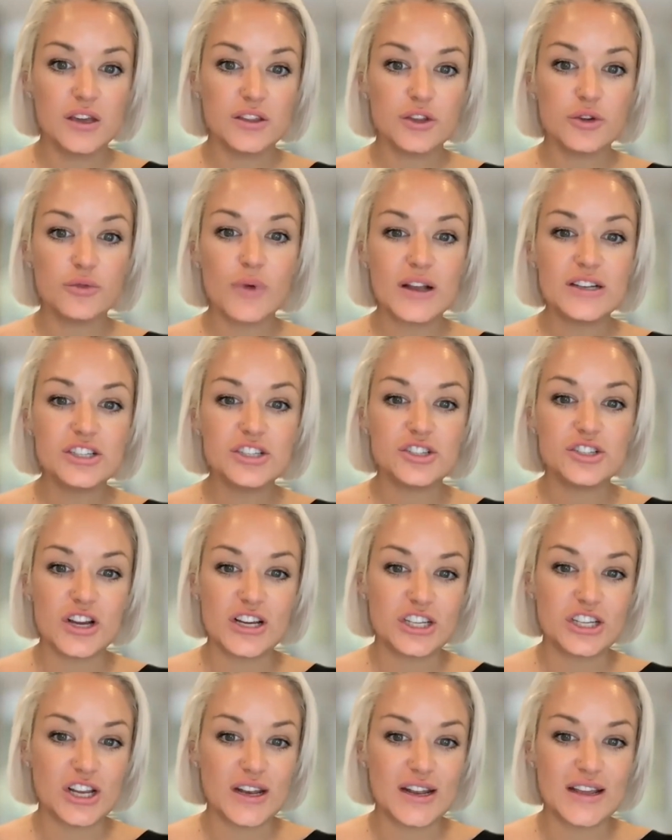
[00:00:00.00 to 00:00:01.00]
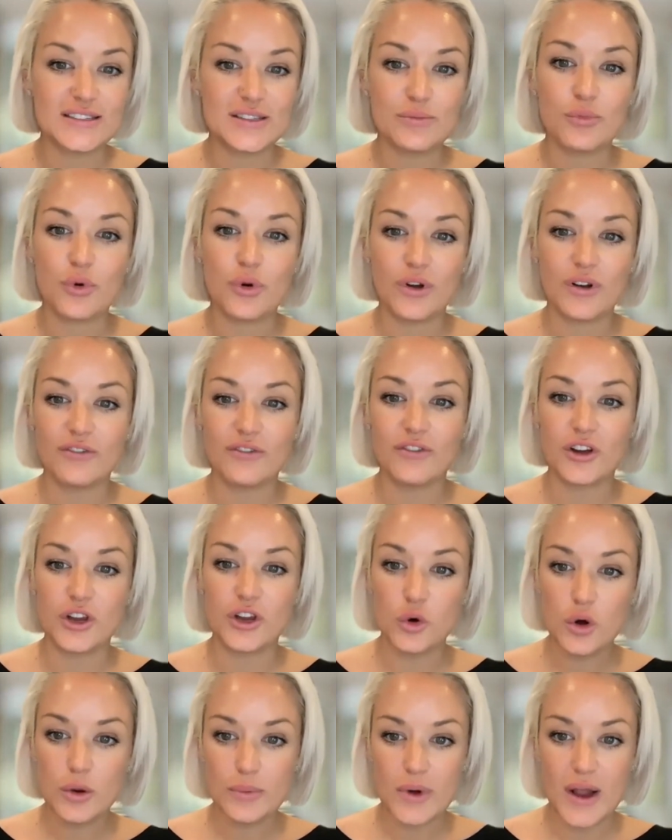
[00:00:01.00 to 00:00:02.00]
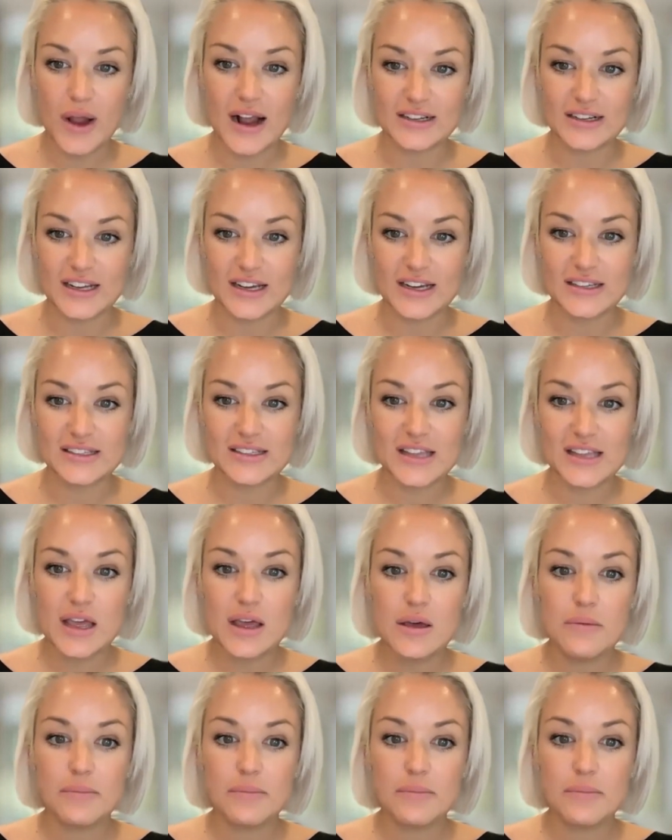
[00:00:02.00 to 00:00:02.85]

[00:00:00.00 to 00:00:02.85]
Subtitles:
The registration is important for your practice